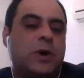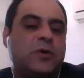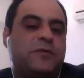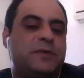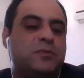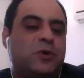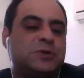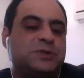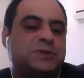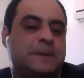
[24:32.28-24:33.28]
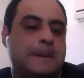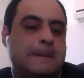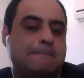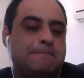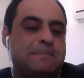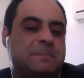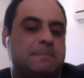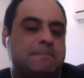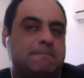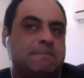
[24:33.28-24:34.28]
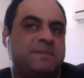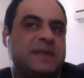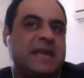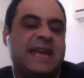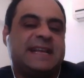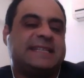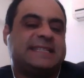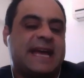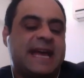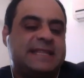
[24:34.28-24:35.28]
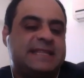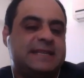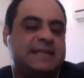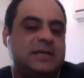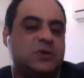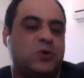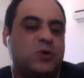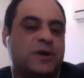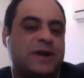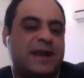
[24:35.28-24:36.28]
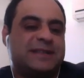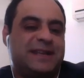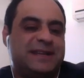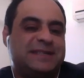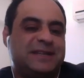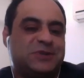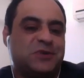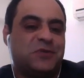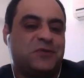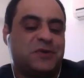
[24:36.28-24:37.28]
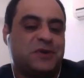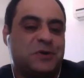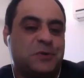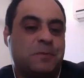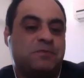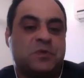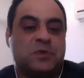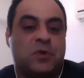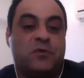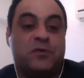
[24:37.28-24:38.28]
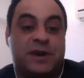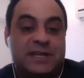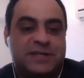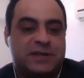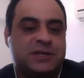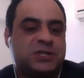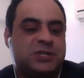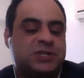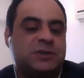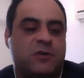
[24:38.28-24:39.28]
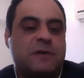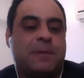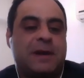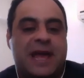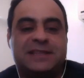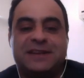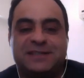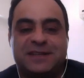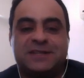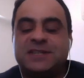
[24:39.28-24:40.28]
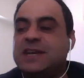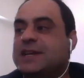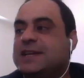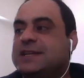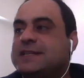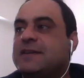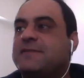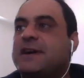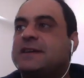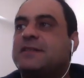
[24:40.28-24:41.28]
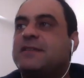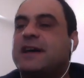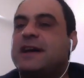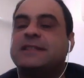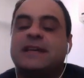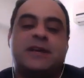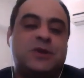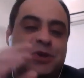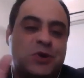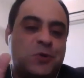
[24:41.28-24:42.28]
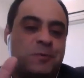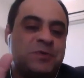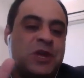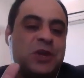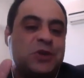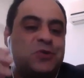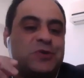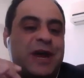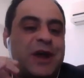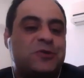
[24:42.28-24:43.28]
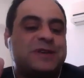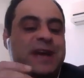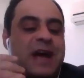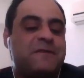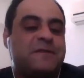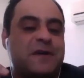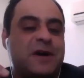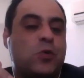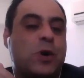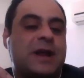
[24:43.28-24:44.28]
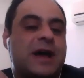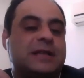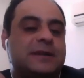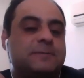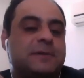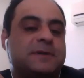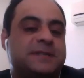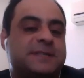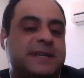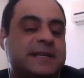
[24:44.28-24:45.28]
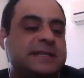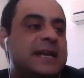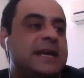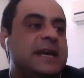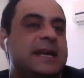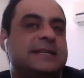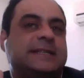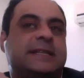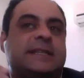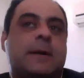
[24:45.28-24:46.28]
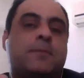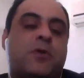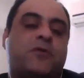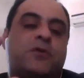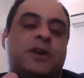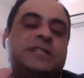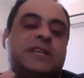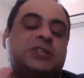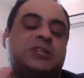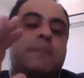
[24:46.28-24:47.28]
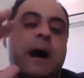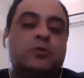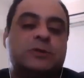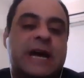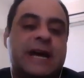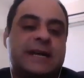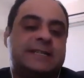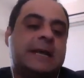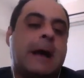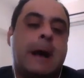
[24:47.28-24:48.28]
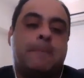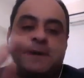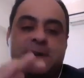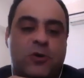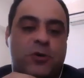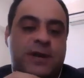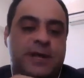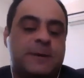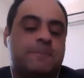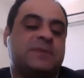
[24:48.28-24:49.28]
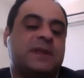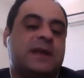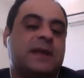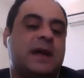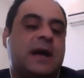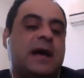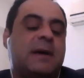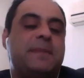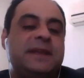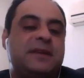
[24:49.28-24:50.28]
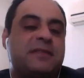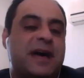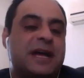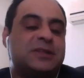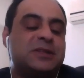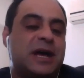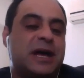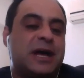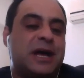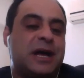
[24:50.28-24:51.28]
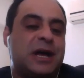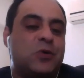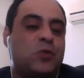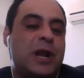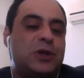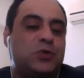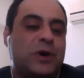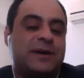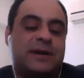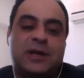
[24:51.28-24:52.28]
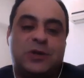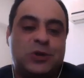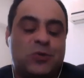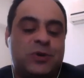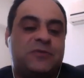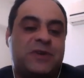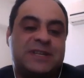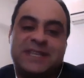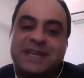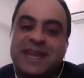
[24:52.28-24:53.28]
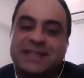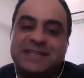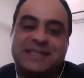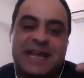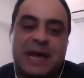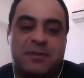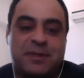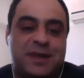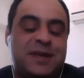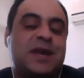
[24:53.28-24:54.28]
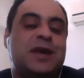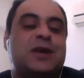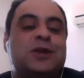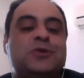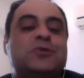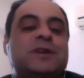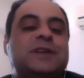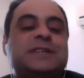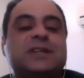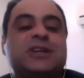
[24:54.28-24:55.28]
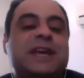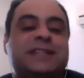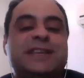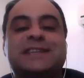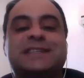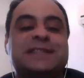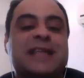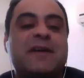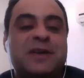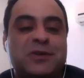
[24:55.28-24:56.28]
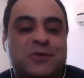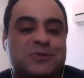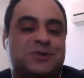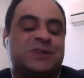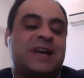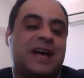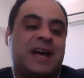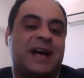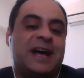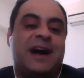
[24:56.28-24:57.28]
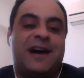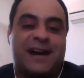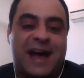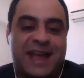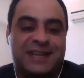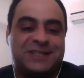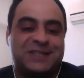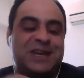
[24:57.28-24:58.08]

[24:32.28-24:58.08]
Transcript: of the most exciting core characteristics of research, of applied research, is the fact that you cannot have 100% a setup of research boundaries a priori. meaning that while you are, investigating something, new research ideas and avenues arise.